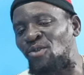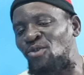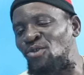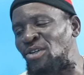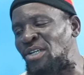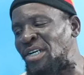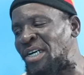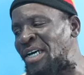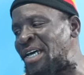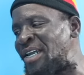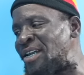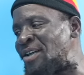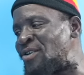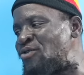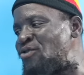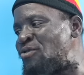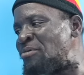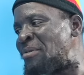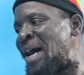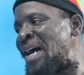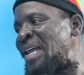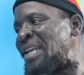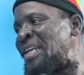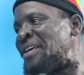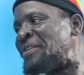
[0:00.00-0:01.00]
I couldn't get the
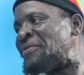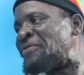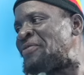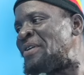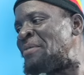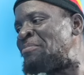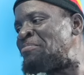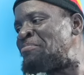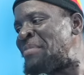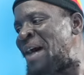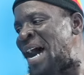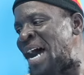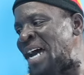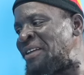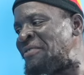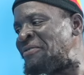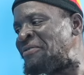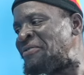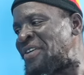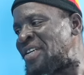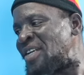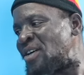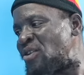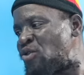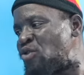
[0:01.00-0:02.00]
woman if the man
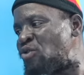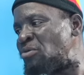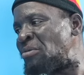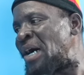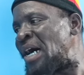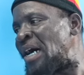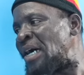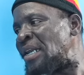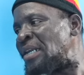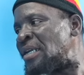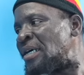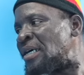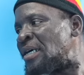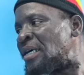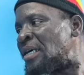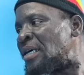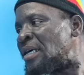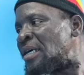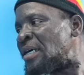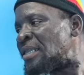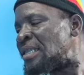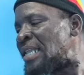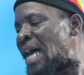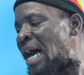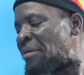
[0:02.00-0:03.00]
for the woman.
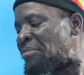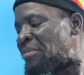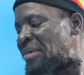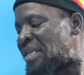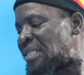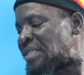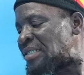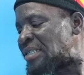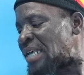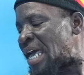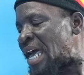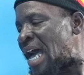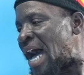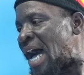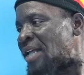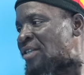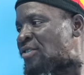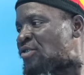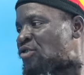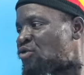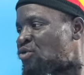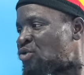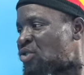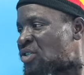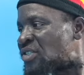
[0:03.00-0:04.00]
That means say I
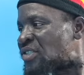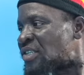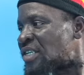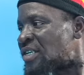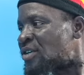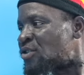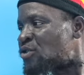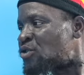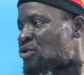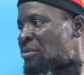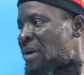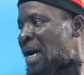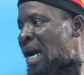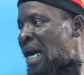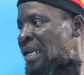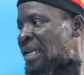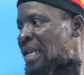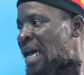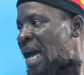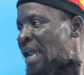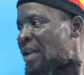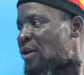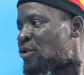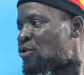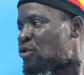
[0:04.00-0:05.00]
choose to the woman
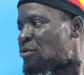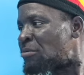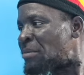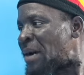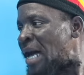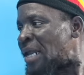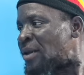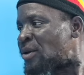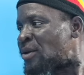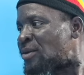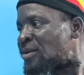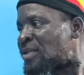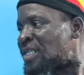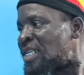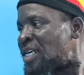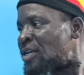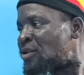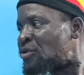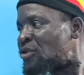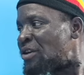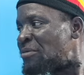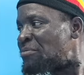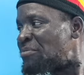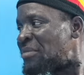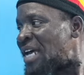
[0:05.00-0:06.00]
and the woman
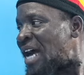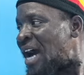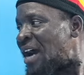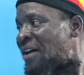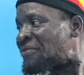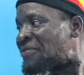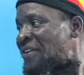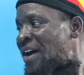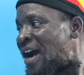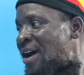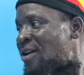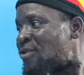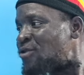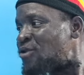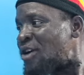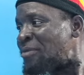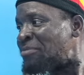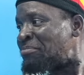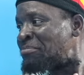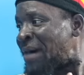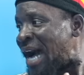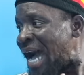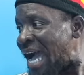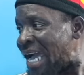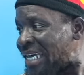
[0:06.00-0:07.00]
deal with me for her
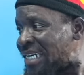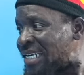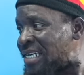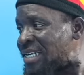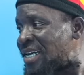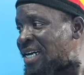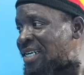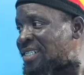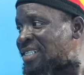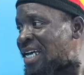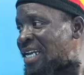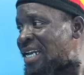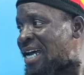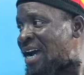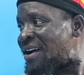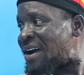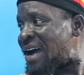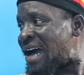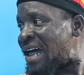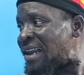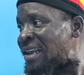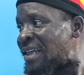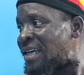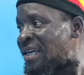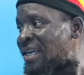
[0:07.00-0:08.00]
own mind in a
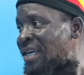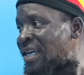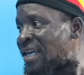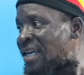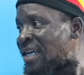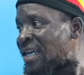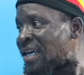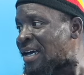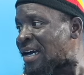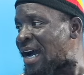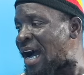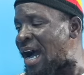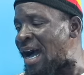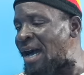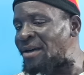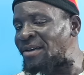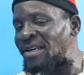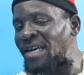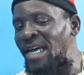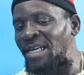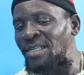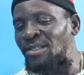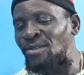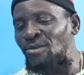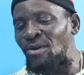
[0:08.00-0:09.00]
general. Because
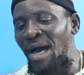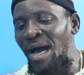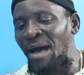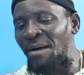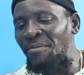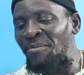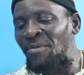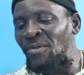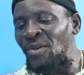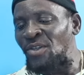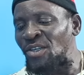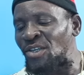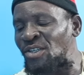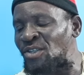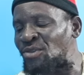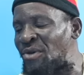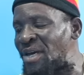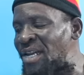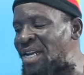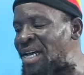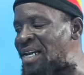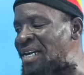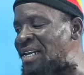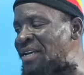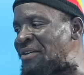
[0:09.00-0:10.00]
guess what? It's
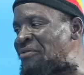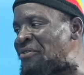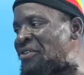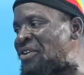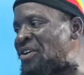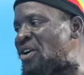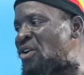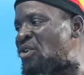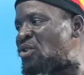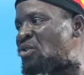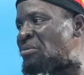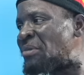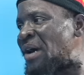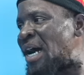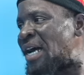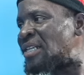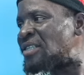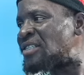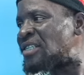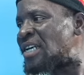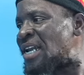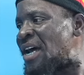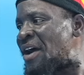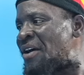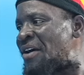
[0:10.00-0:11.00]
when I live with a woman
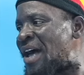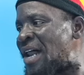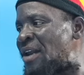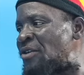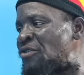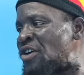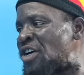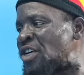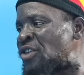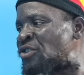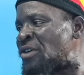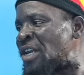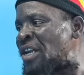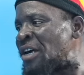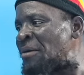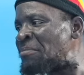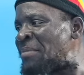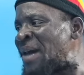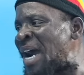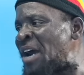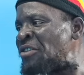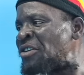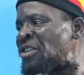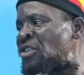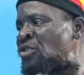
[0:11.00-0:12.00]
general, we're also
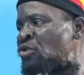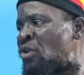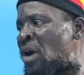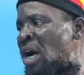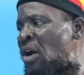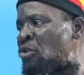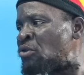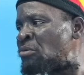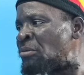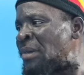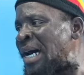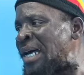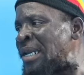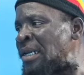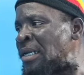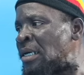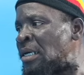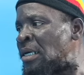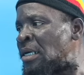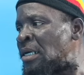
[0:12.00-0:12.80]
married to a woman.